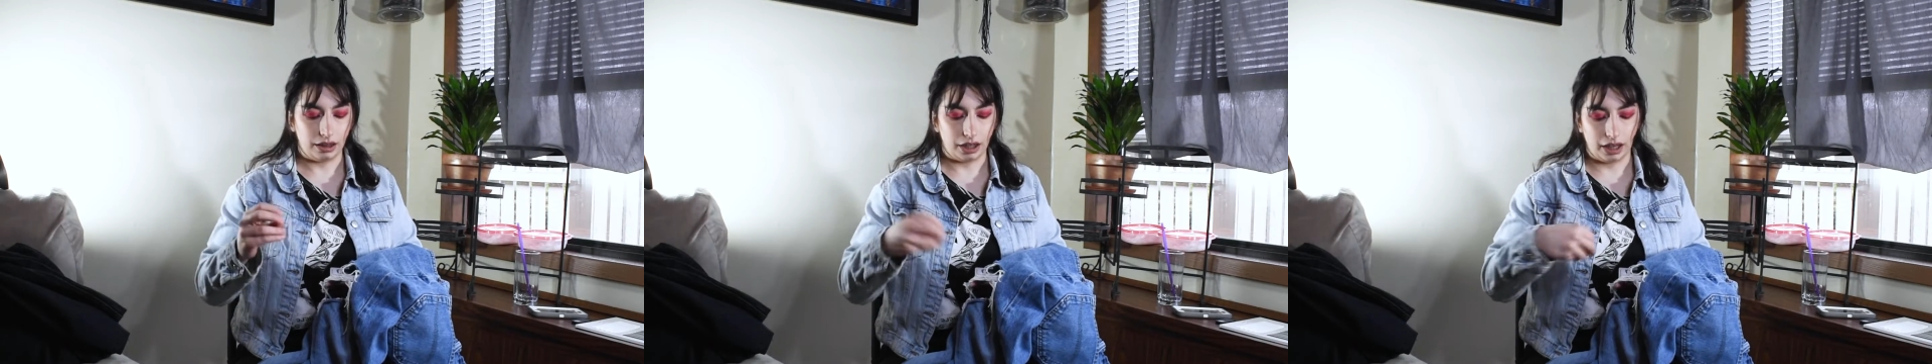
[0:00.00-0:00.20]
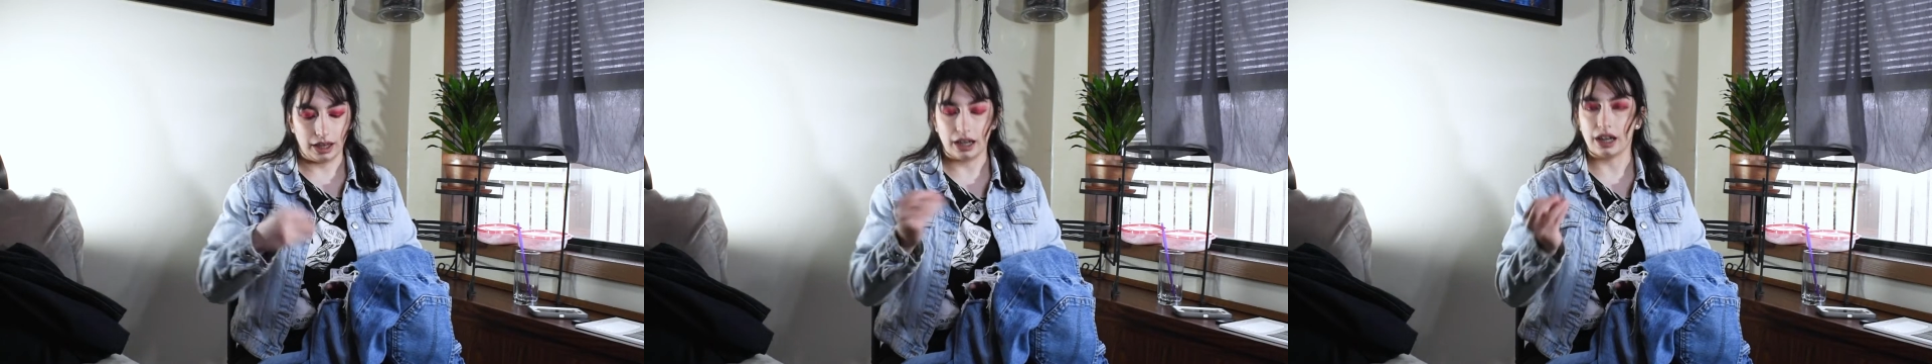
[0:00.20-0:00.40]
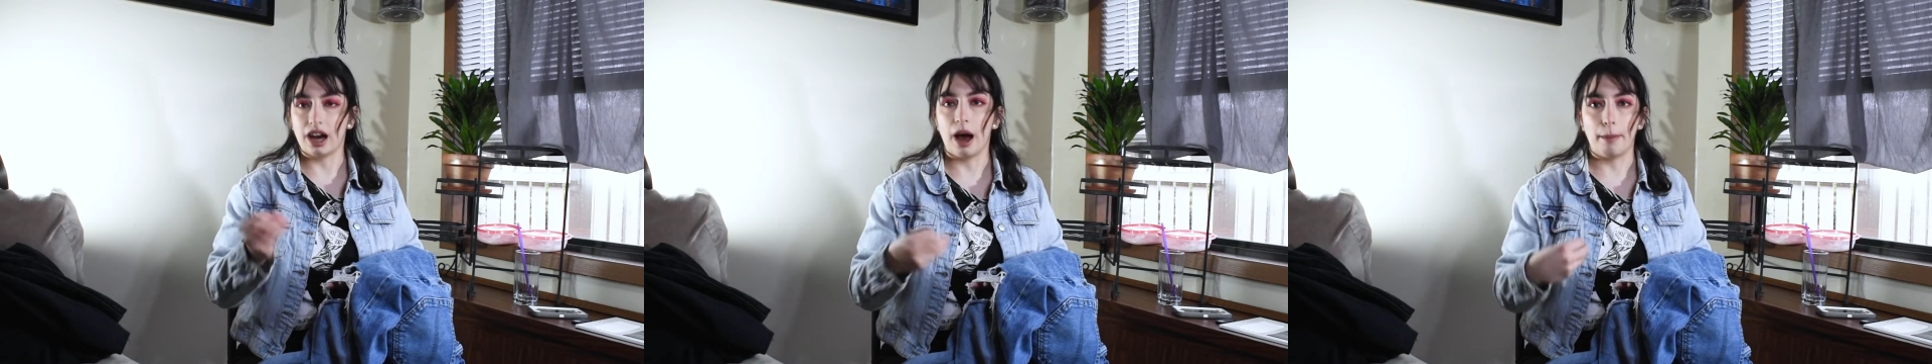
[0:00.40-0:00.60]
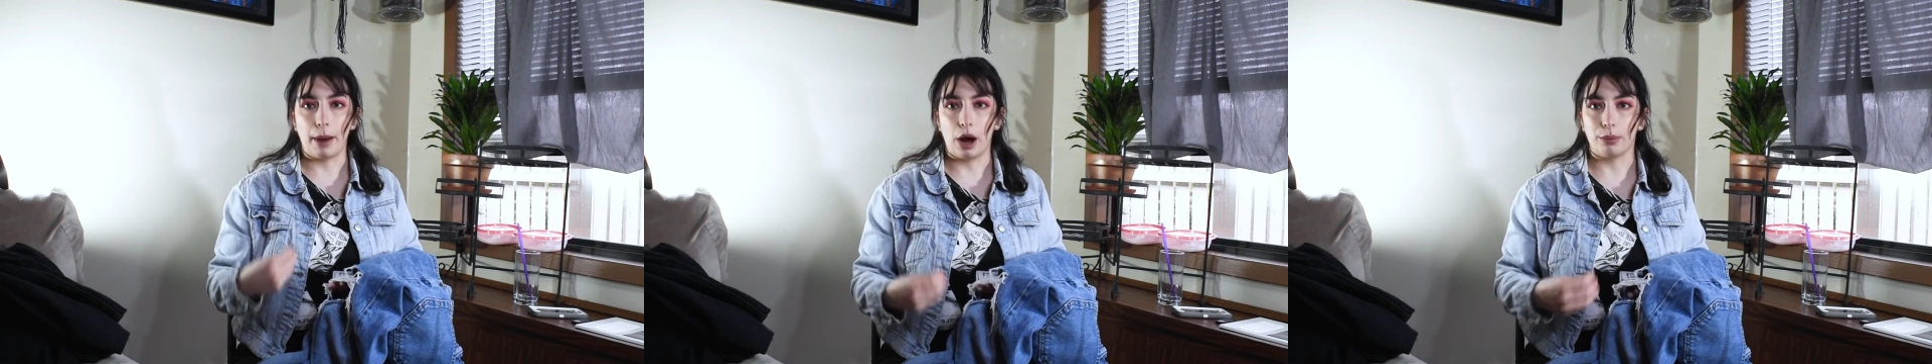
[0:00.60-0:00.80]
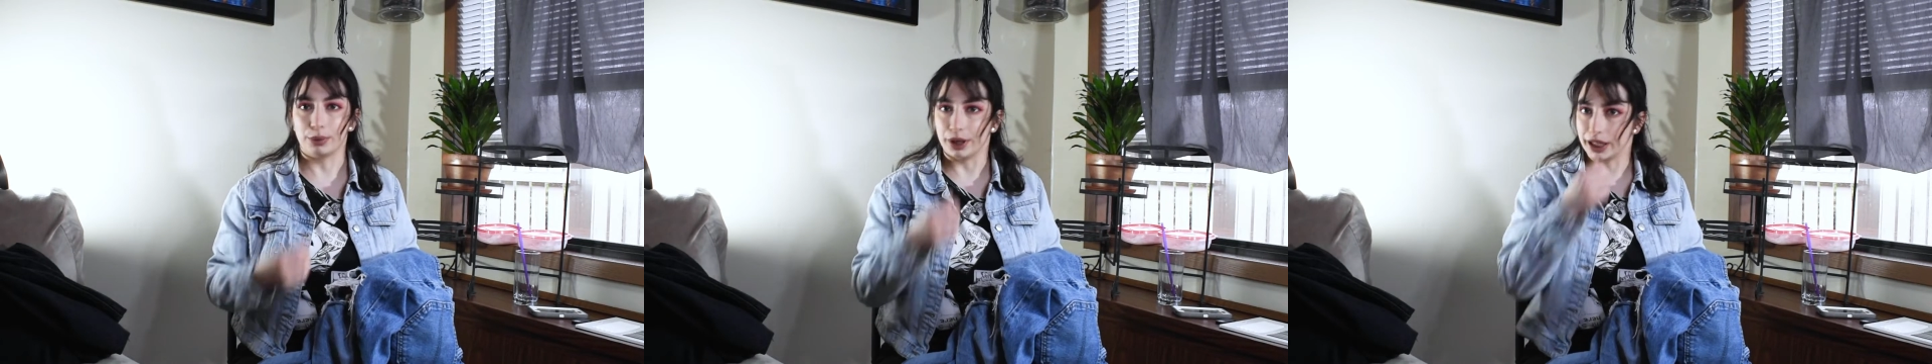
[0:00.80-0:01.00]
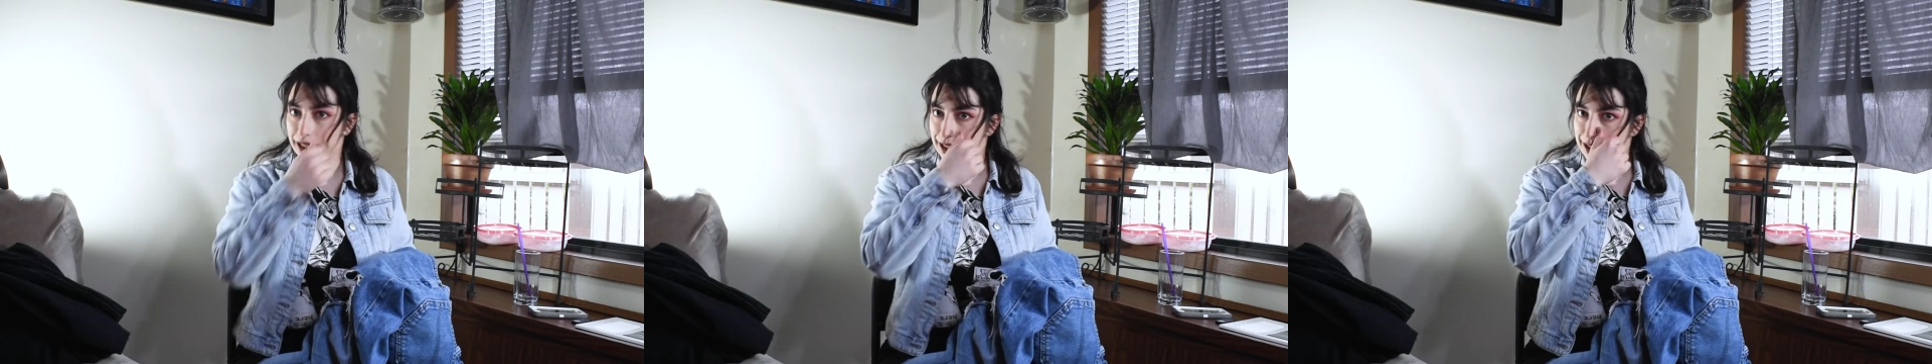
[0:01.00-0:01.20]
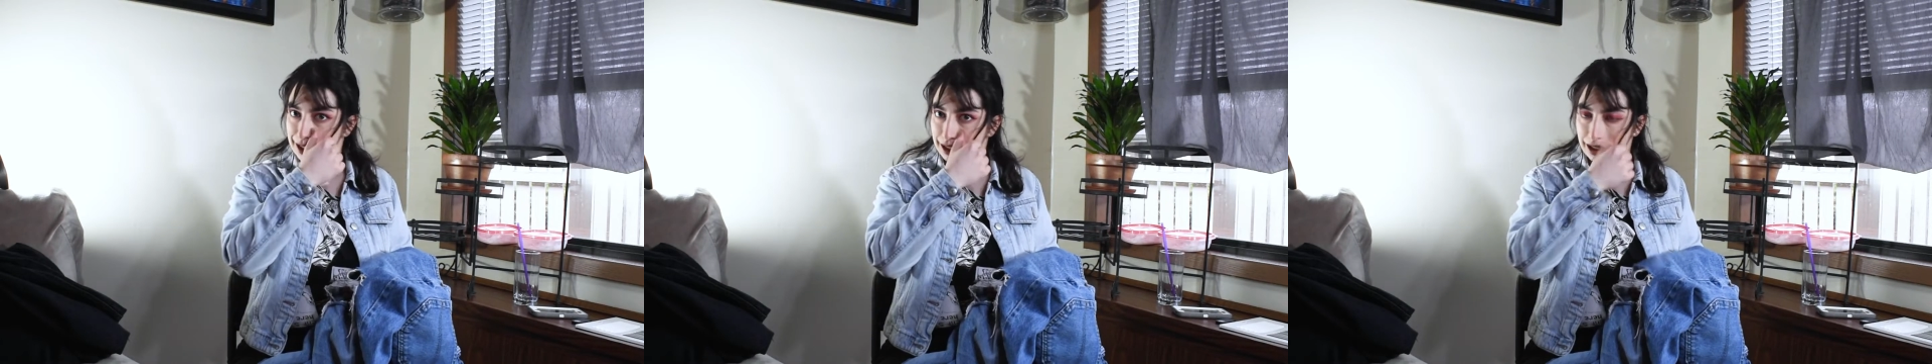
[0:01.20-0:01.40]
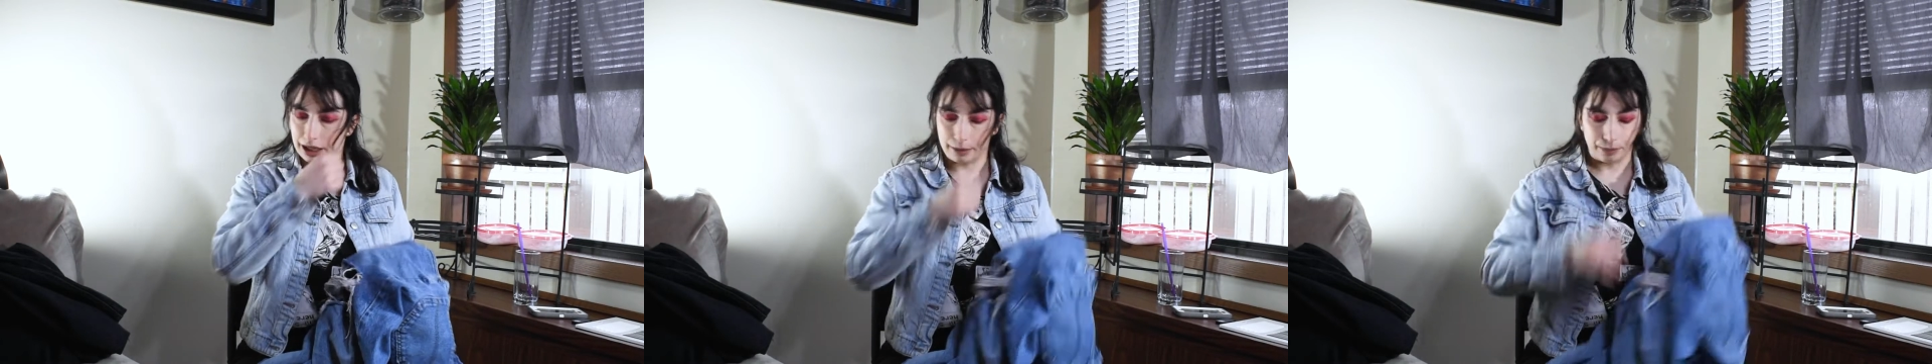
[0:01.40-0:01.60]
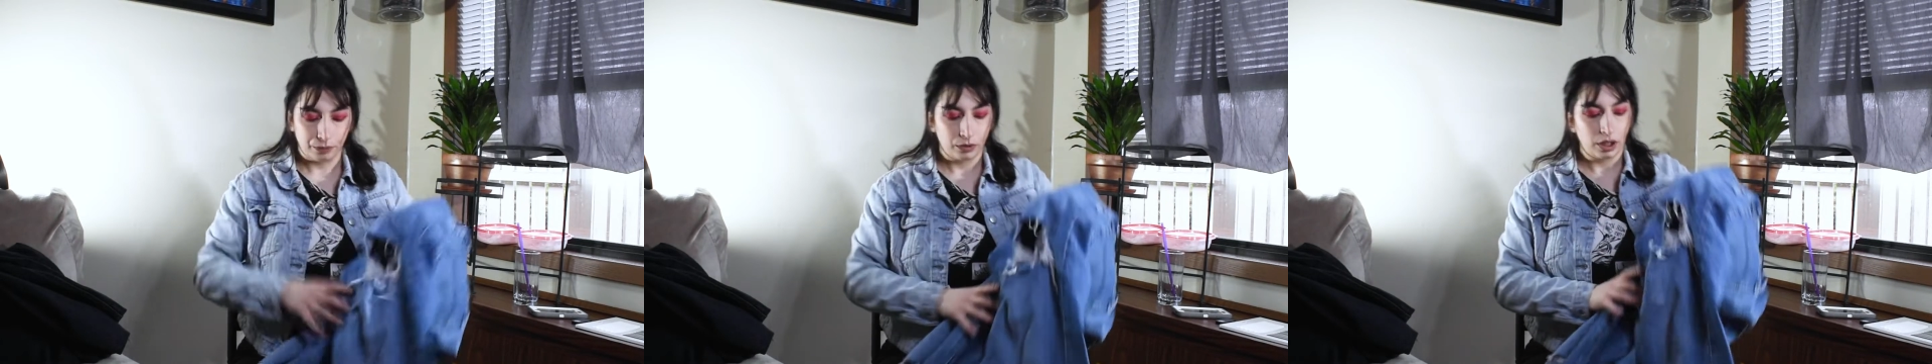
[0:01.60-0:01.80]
they come out pretty easily.